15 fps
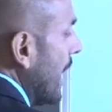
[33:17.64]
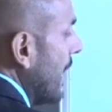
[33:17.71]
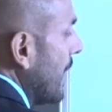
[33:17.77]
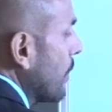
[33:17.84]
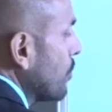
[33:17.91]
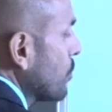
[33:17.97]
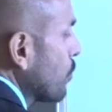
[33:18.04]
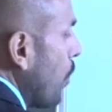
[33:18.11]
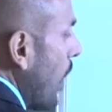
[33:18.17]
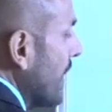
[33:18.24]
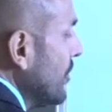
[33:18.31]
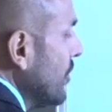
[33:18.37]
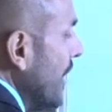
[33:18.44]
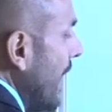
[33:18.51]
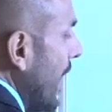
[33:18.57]
equals
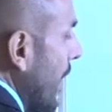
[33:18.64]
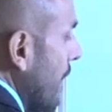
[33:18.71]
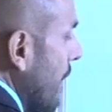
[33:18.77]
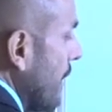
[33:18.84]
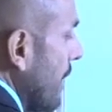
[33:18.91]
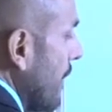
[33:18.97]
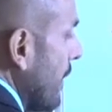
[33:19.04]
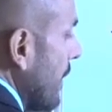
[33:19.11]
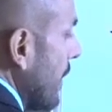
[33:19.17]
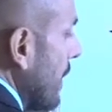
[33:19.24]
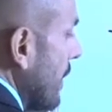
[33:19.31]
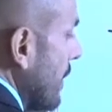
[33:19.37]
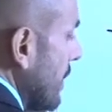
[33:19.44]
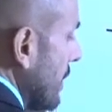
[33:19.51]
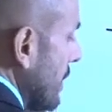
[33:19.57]
1 year.
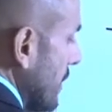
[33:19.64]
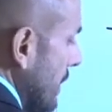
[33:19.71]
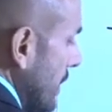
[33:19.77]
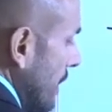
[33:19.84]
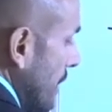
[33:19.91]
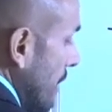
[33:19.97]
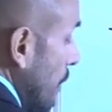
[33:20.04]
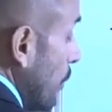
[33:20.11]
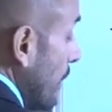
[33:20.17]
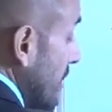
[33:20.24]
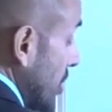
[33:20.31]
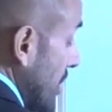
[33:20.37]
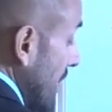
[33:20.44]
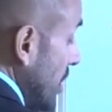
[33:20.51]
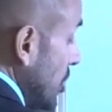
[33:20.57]
We
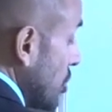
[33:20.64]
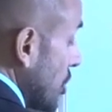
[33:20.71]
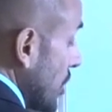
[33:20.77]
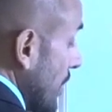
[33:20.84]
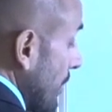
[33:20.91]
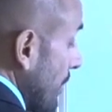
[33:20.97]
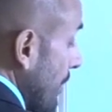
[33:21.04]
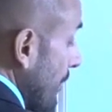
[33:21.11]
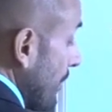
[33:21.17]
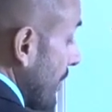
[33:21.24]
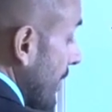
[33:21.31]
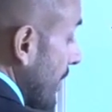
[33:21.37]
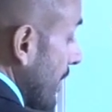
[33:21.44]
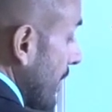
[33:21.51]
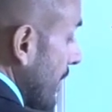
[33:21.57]
teach,
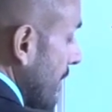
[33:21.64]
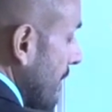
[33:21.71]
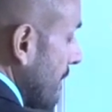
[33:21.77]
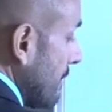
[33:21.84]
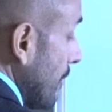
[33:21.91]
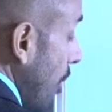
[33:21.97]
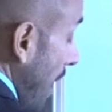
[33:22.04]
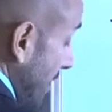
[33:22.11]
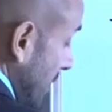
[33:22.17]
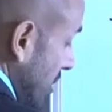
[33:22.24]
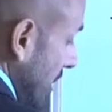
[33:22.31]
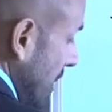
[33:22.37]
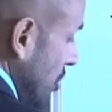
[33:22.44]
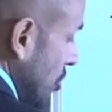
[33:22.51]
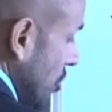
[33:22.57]
I
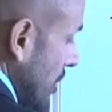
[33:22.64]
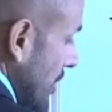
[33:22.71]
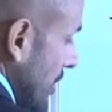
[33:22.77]
teach,